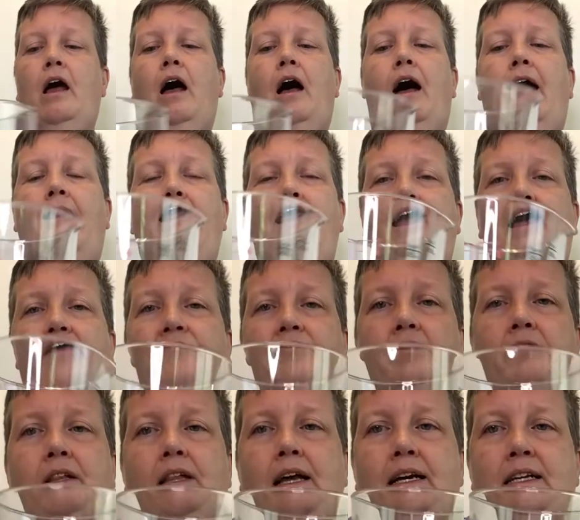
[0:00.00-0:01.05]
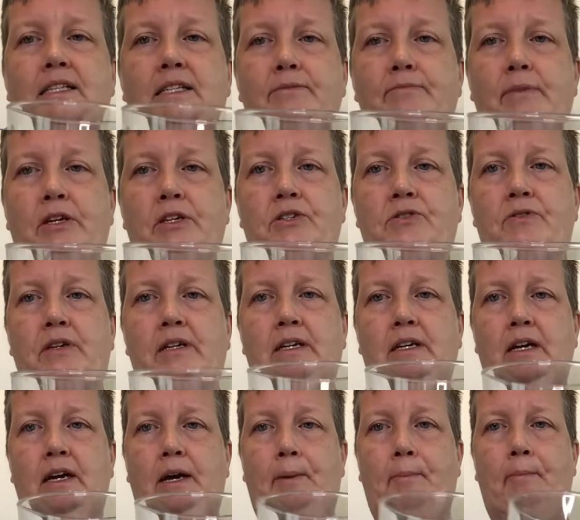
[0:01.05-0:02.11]
I have a glass measuring
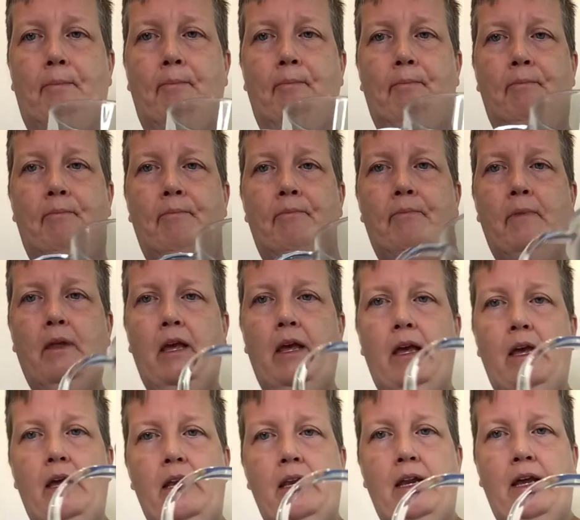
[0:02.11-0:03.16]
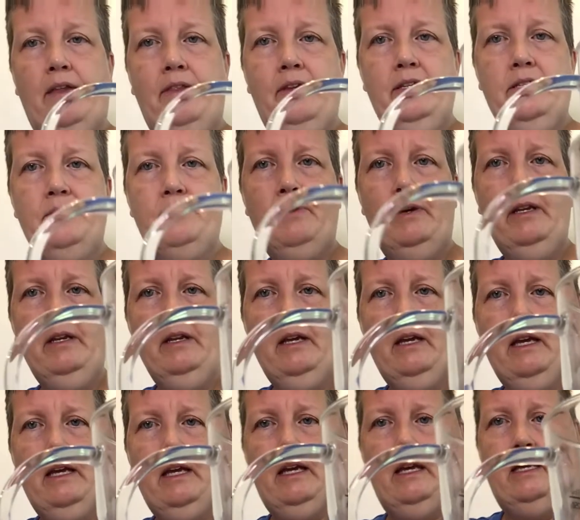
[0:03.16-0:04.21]
cup. Now this one,
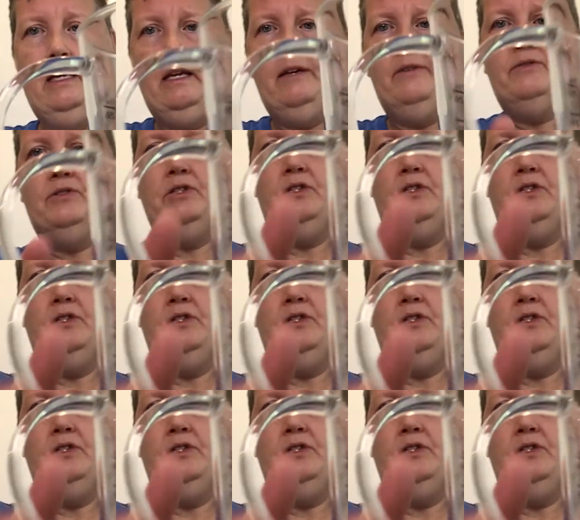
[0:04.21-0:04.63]
it gives